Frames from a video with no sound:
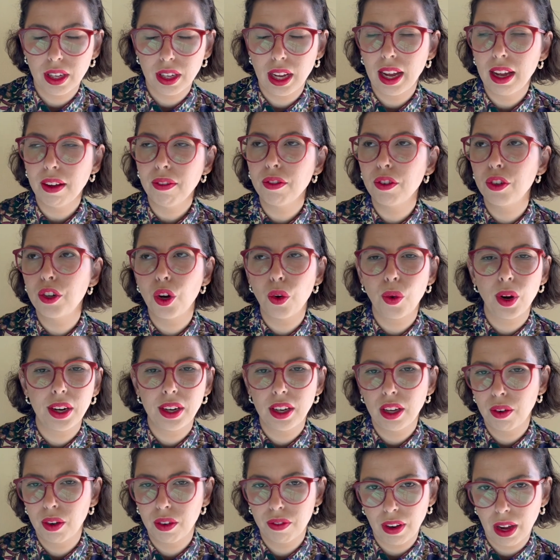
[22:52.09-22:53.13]
I have no idea
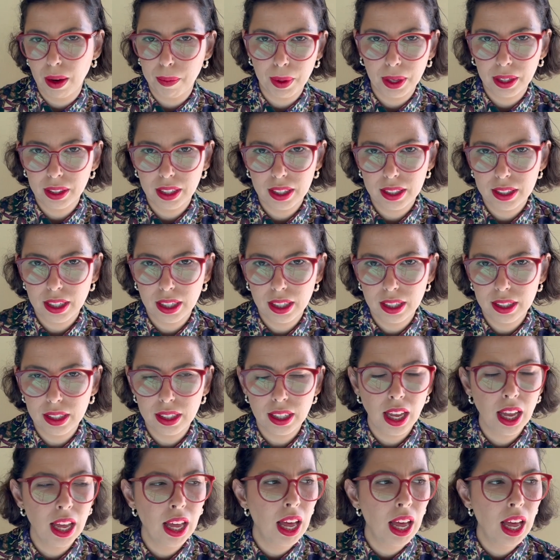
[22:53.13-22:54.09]
what fabric this is.